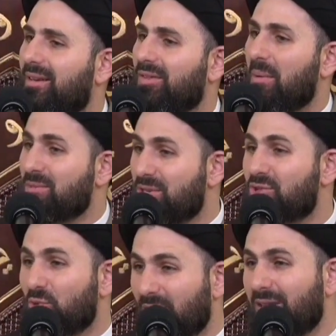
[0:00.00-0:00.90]
The Imam says,
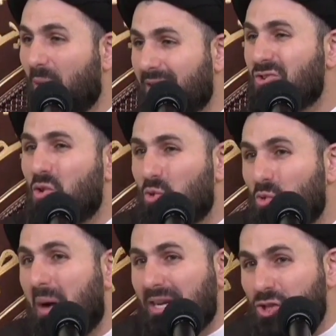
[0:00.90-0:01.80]
you really want to know who
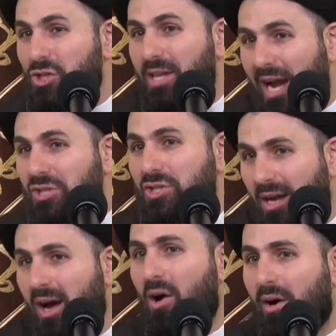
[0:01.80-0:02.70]
my
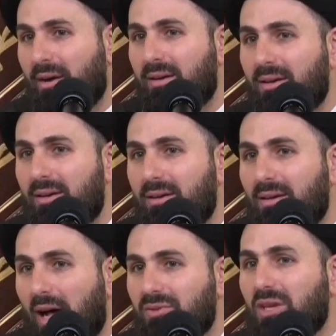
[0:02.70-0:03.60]
Shi'a are?
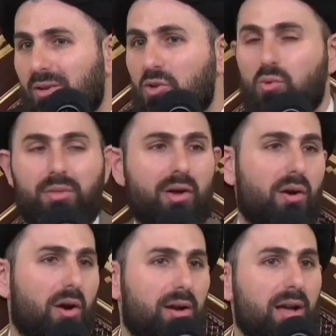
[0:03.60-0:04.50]
I'll tell you who they
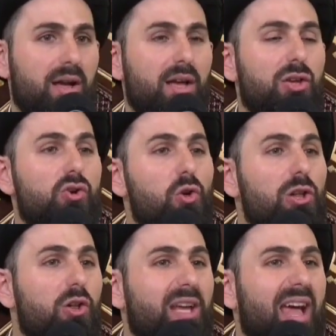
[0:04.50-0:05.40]
are. You
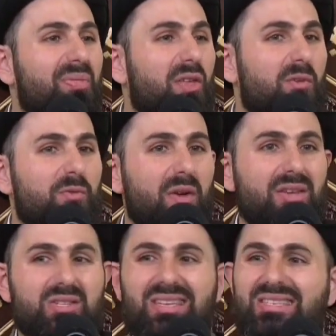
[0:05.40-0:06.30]
look at their
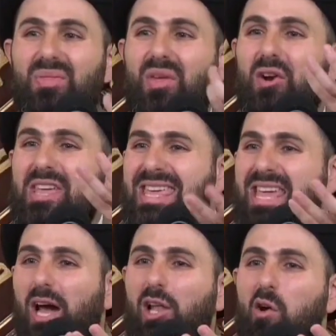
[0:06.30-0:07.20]
faces, they're
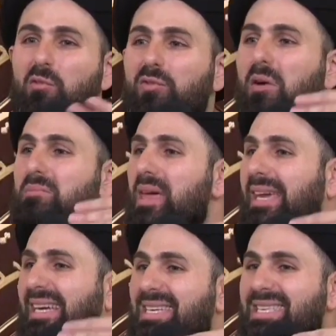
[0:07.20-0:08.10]
yellow from
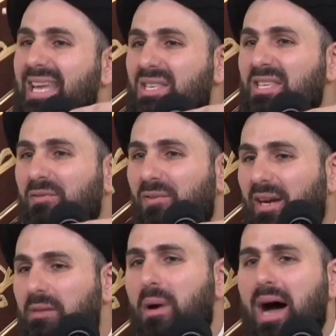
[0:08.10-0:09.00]
excessive
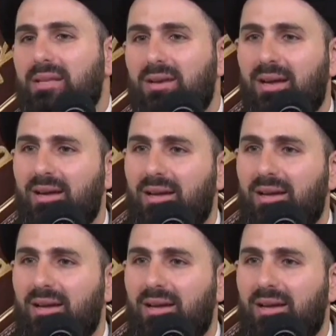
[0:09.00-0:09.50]
ibadah.